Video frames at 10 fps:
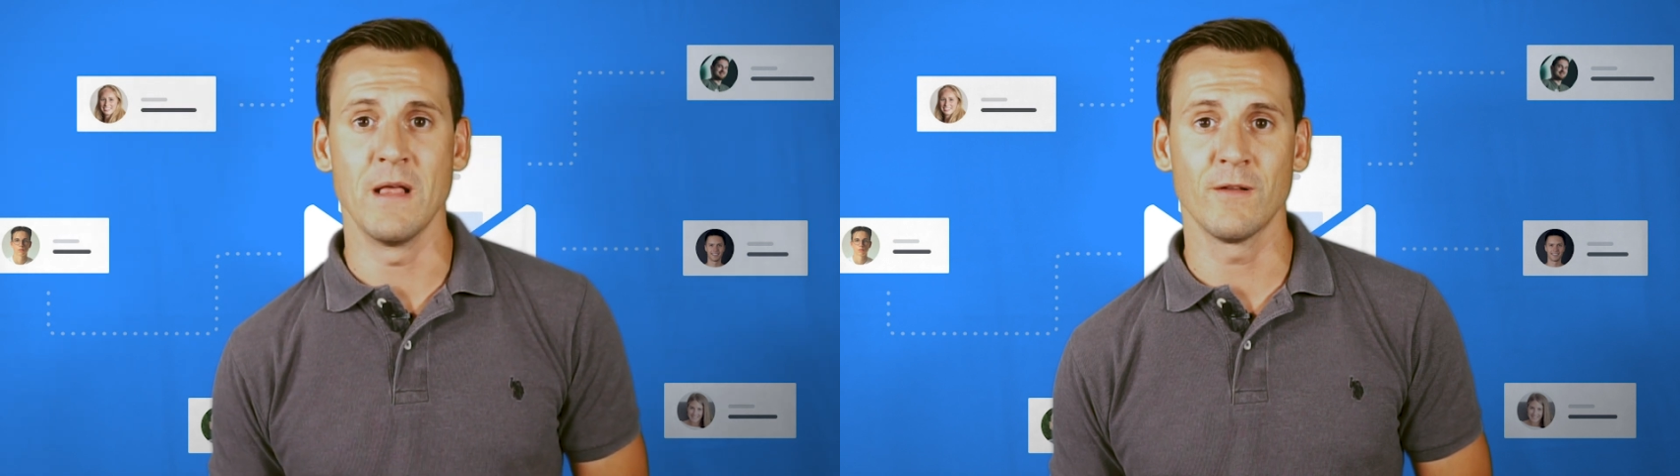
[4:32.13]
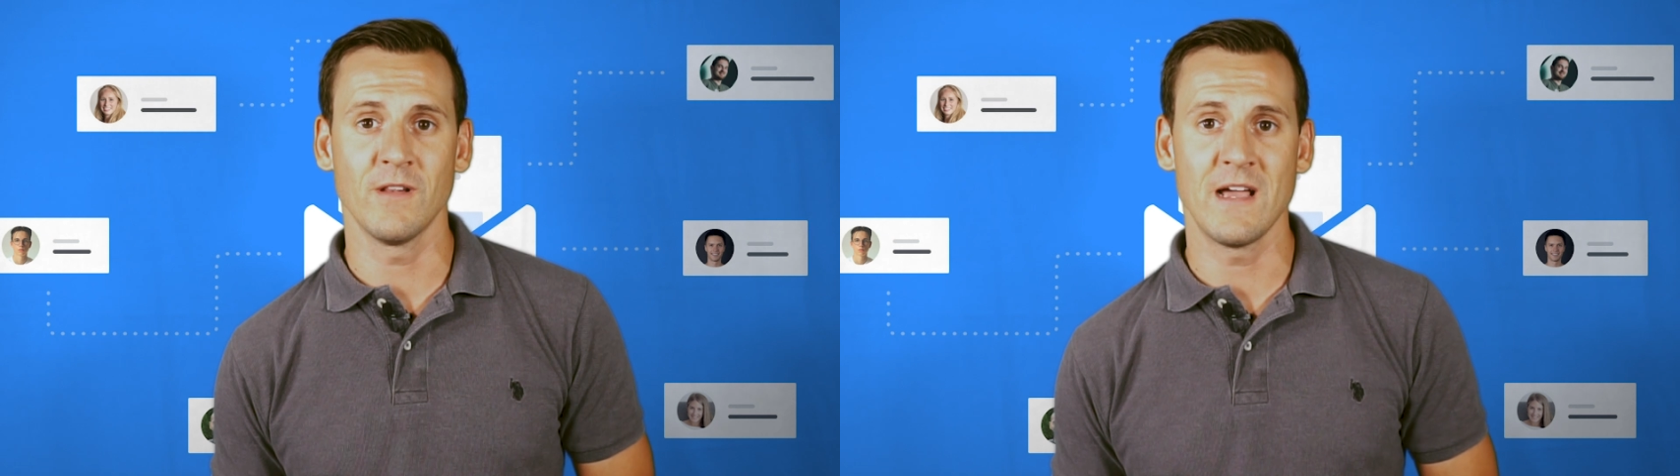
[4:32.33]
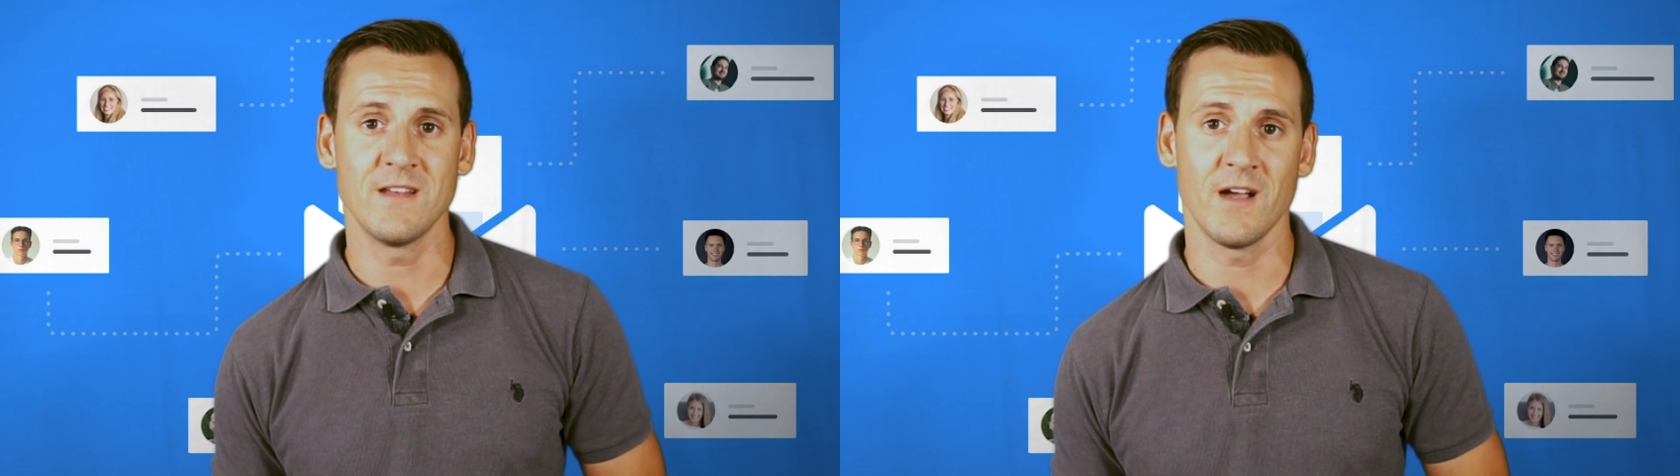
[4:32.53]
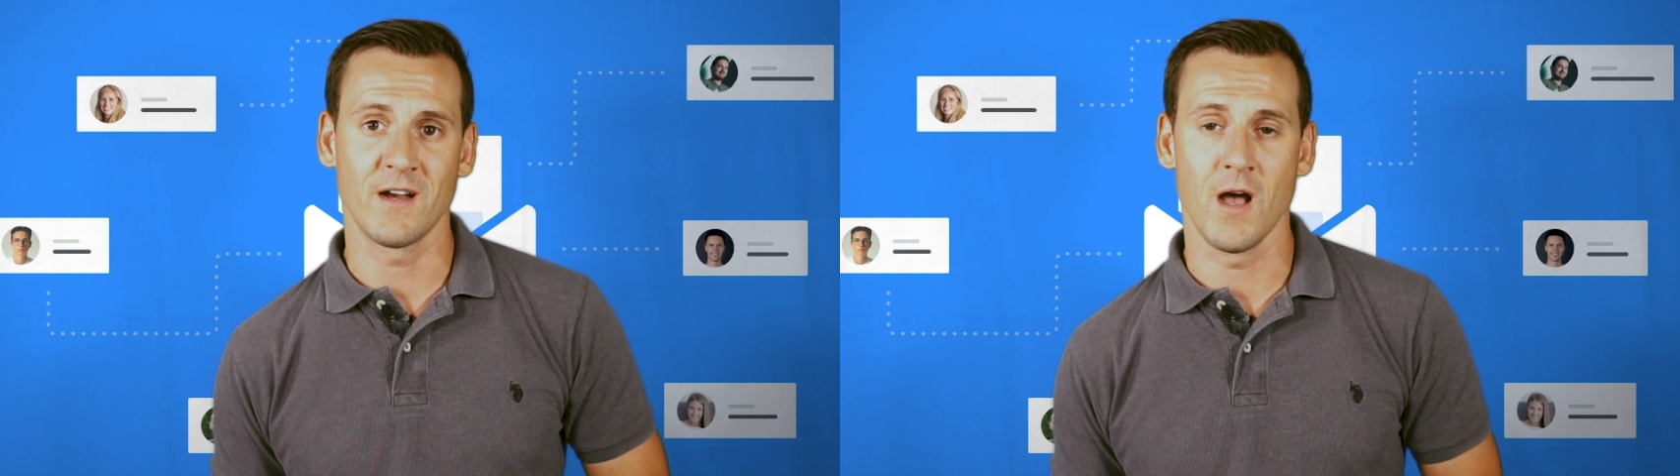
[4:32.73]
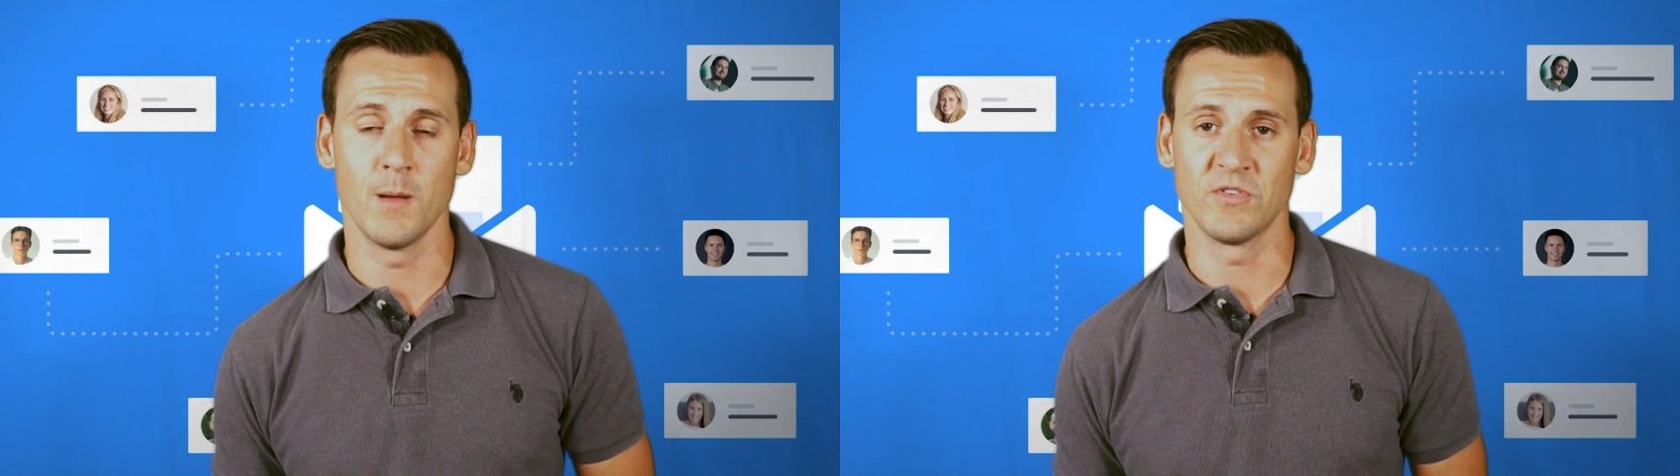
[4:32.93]

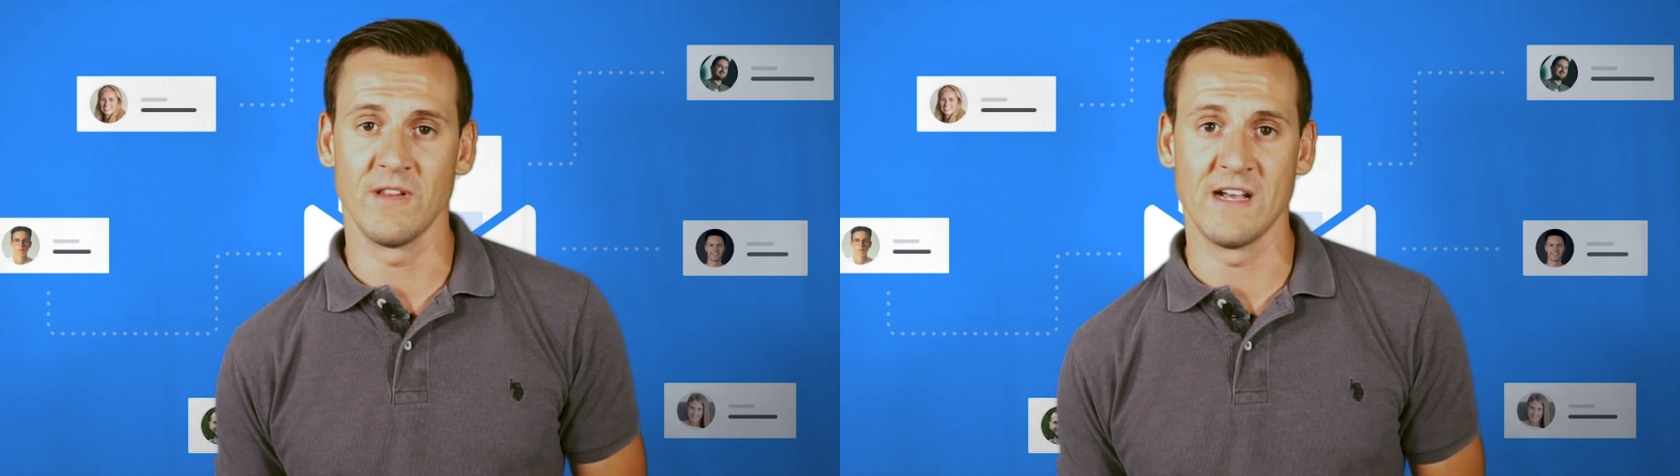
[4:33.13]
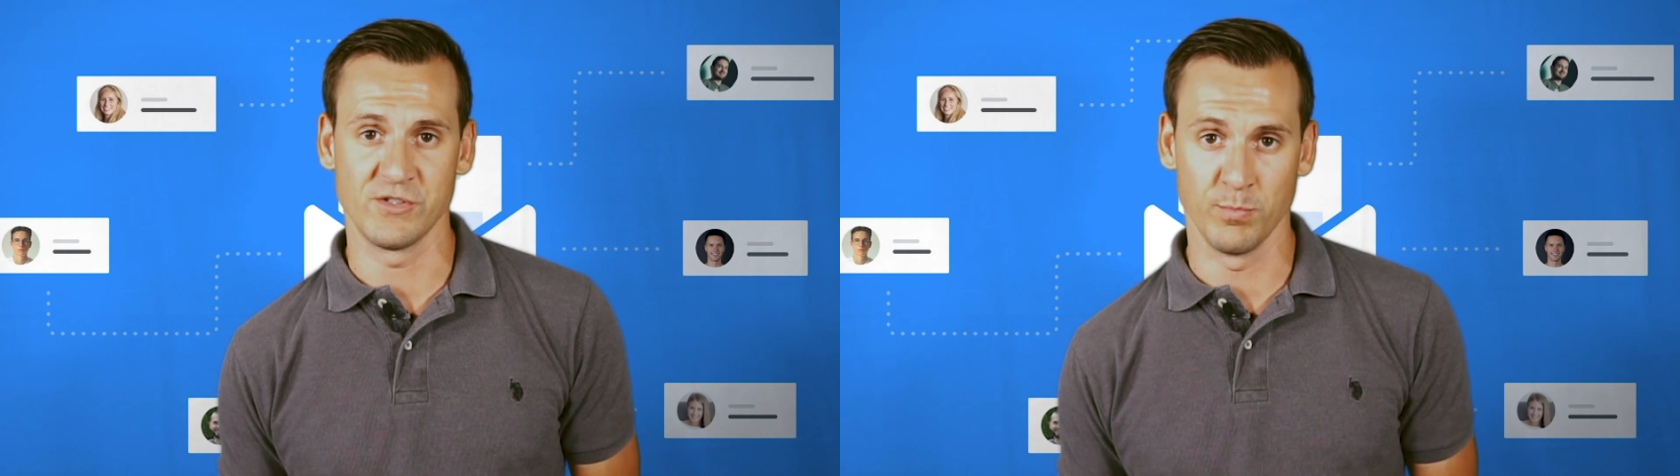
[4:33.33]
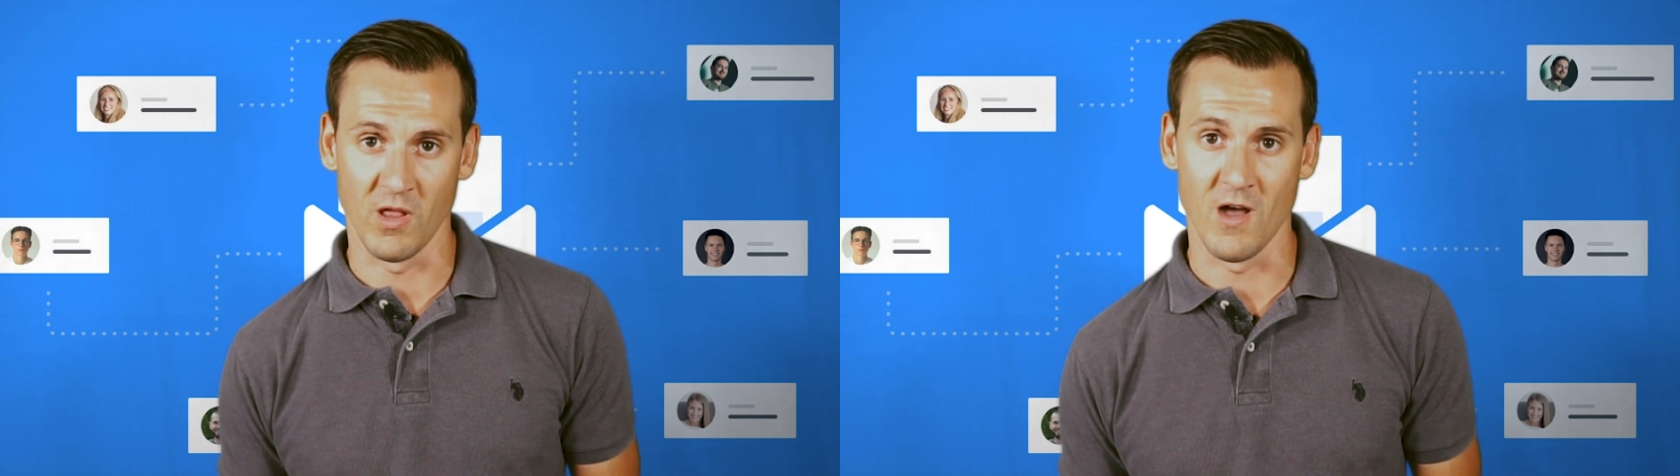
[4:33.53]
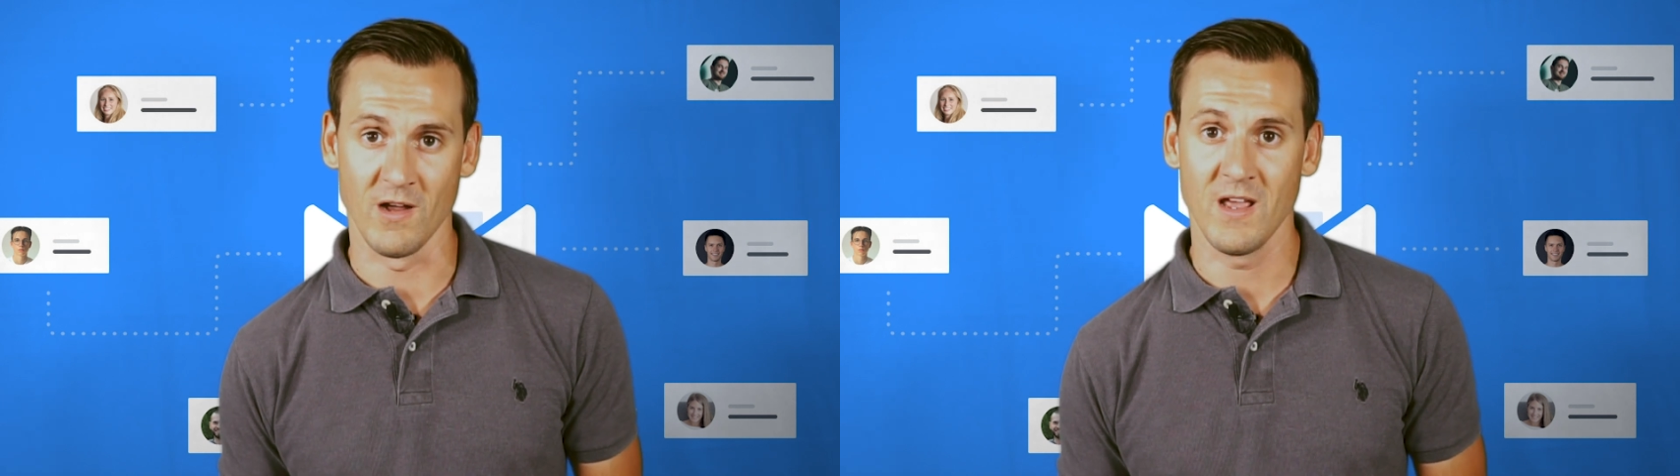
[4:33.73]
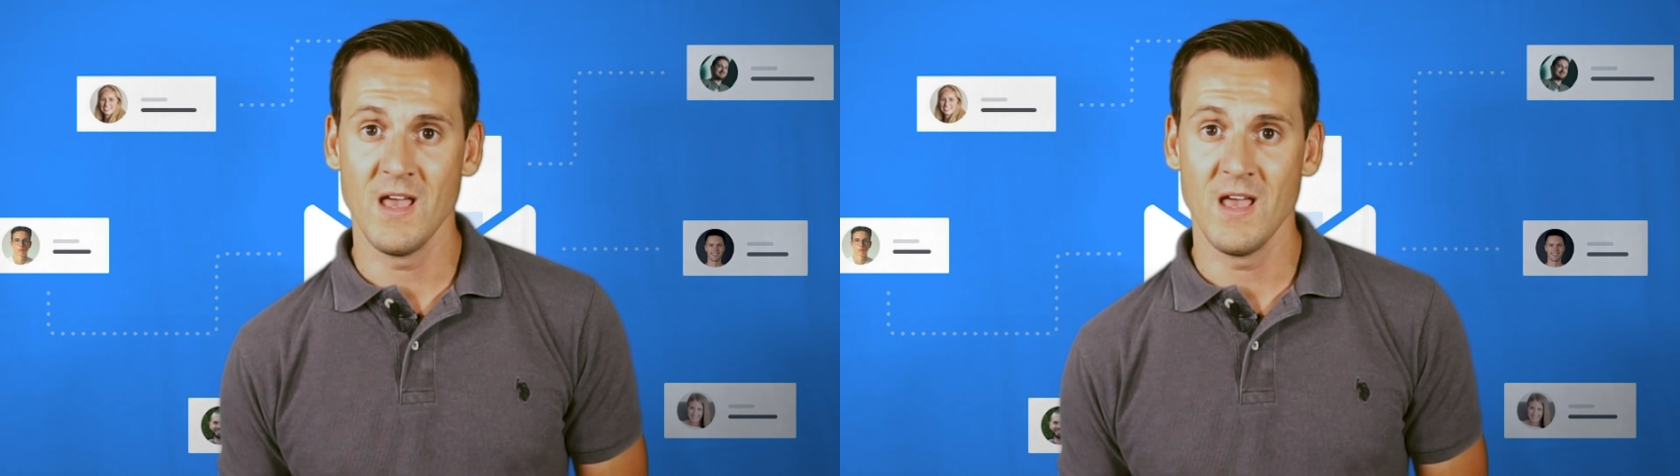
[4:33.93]
MailerLite.com/blog.